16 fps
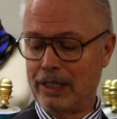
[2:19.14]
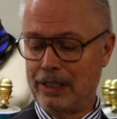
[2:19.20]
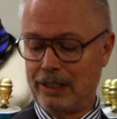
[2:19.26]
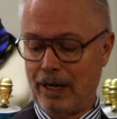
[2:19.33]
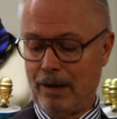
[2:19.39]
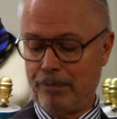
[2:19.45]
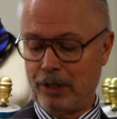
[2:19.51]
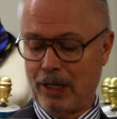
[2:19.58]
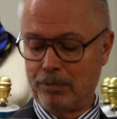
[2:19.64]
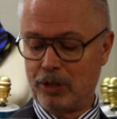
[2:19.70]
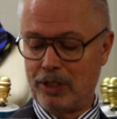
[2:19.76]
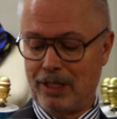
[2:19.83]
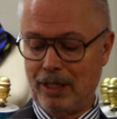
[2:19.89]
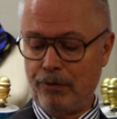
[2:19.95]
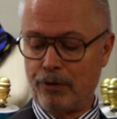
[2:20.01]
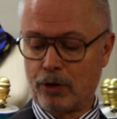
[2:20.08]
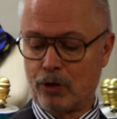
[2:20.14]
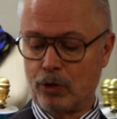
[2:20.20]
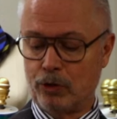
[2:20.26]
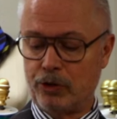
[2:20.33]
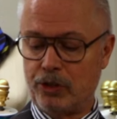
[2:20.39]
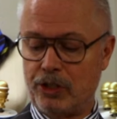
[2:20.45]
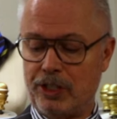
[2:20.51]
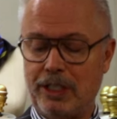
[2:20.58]
sometimes
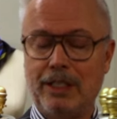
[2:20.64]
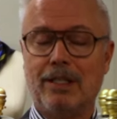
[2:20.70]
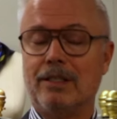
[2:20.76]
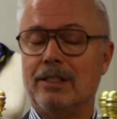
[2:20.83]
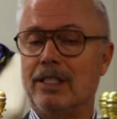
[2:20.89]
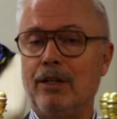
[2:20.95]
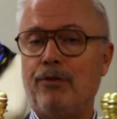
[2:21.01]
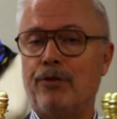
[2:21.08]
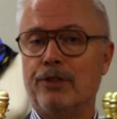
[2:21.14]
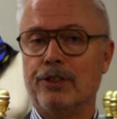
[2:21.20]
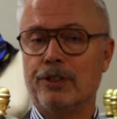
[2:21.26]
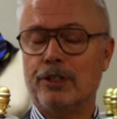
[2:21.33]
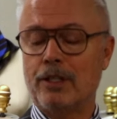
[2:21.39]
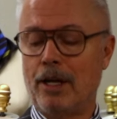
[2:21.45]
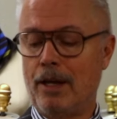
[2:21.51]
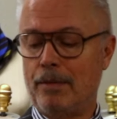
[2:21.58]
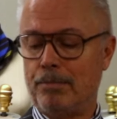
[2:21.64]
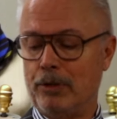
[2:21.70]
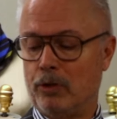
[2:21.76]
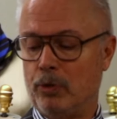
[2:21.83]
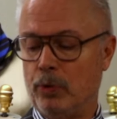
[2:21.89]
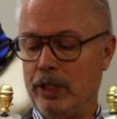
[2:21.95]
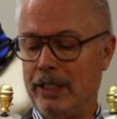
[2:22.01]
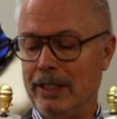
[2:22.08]
difficult to see the difference
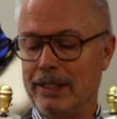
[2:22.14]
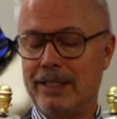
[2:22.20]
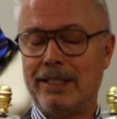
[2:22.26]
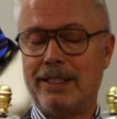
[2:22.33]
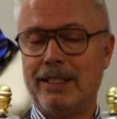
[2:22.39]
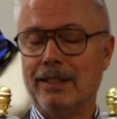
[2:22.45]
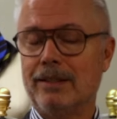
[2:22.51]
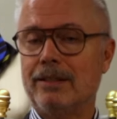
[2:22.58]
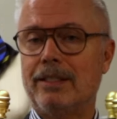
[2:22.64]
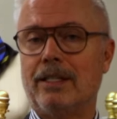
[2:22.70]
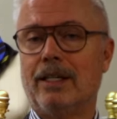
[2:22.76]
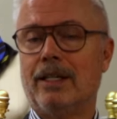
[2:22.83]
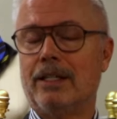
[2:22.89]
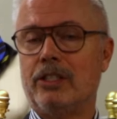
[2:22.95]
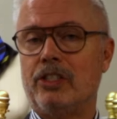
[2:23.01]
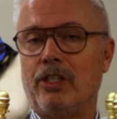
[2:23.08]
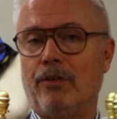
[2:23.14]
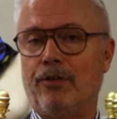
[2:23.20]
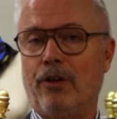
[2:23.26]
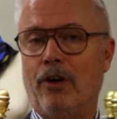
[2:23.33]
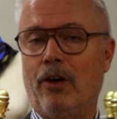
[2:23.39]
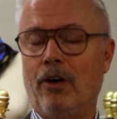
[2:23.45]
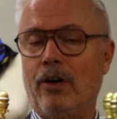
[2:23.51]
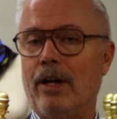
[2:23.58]
between a silk
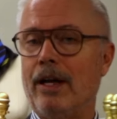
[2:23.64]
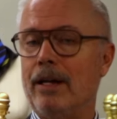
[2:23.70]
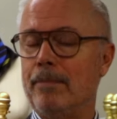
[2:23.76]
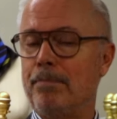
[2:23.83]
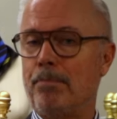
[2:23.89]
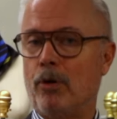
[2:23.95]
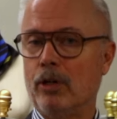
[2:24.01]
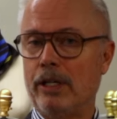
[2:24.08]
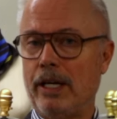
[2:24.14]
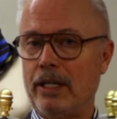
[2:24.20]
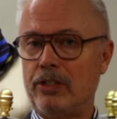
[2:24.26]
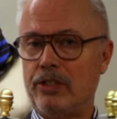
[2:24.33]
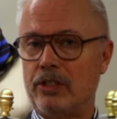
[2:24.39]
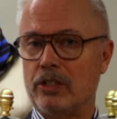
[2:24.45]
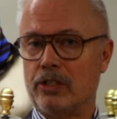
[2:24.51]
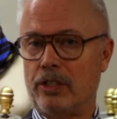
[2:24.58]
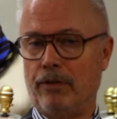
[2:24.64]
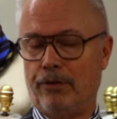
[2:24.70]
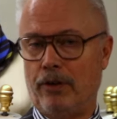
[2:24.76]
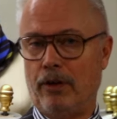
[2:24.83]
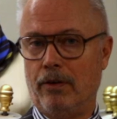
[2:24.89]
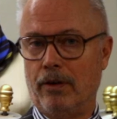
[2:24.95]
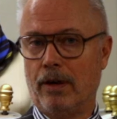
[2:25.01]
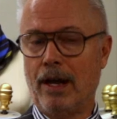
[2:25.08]
chiffon and a polyester
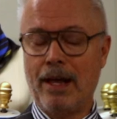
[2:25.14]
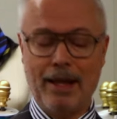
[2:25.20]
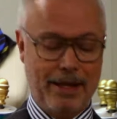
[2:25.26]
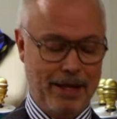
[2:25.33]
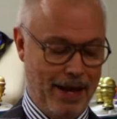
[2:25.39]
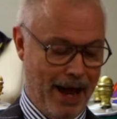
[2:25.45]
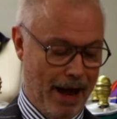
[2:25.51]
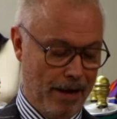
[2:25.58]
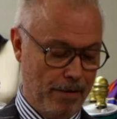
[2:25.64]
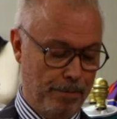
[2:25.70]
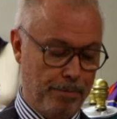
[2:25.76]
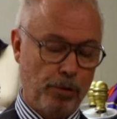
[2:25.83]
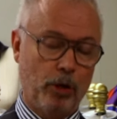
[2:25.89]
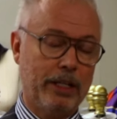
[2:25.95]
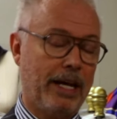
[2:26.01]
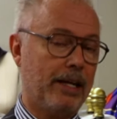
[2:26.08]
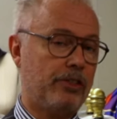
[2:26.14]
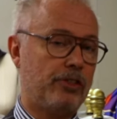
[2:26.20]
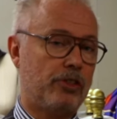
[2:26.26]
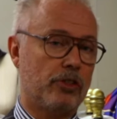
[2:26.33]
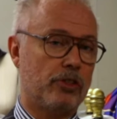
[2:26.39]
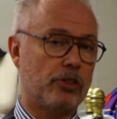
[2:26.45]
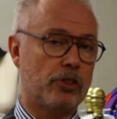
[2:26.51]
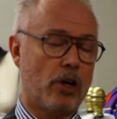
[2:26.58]
chiffon. Now, on
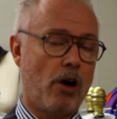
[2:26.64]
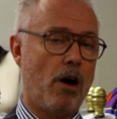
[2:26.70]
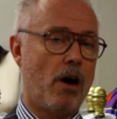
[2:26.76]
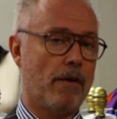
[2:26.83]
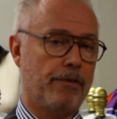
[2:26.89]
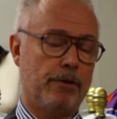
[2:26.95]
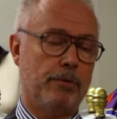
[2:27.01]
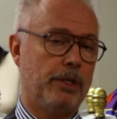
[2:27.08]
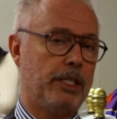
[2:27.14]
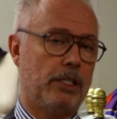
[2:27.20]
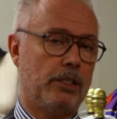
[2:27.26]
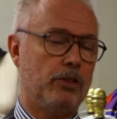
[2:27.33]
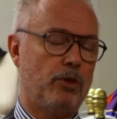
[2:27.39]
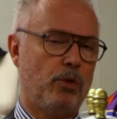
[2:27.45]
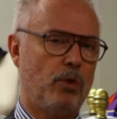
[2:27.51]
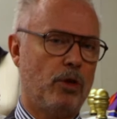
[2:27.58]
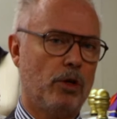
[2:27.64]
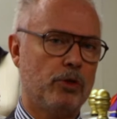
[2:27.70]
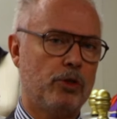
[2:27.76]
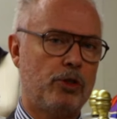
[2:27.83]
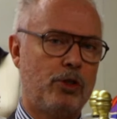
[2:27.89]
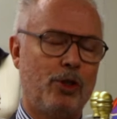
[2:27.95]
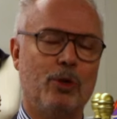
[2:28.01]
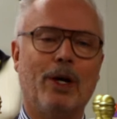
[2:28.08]
polyester scarf, and we can do
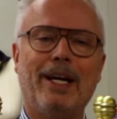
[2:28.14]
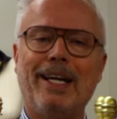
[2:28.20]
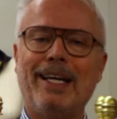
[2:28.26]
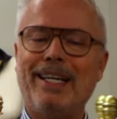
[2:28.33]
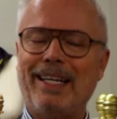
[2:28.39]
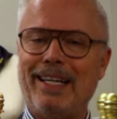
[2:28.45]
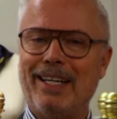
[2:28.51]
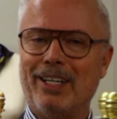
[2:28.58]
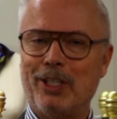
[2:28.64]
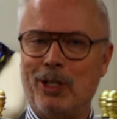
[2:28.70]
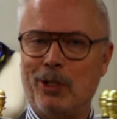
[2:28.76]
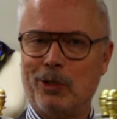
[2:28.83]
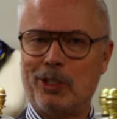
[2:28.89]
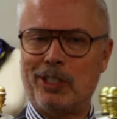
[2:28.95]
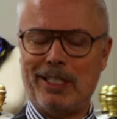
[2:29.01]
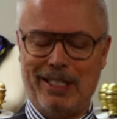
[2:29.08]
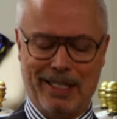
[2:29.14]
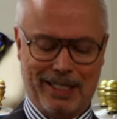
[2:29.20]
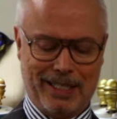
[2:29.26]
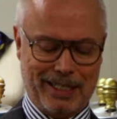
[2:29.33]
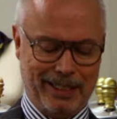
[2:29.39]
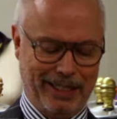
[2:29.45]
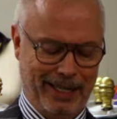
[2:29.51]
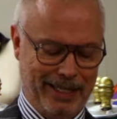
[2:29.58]
those too, here you'll see a
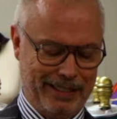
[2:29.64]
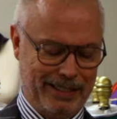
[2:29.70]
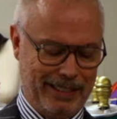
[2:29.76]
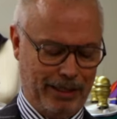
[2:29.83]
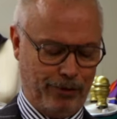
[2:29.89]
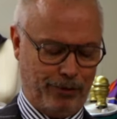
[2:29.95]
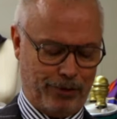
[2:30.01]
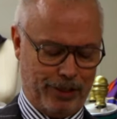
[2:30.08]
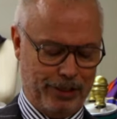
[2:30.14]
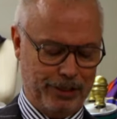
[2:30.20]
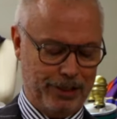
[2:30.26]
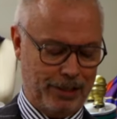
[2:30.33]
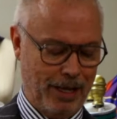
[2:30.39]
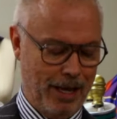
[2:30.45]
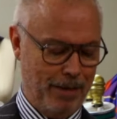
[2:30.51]
clear difference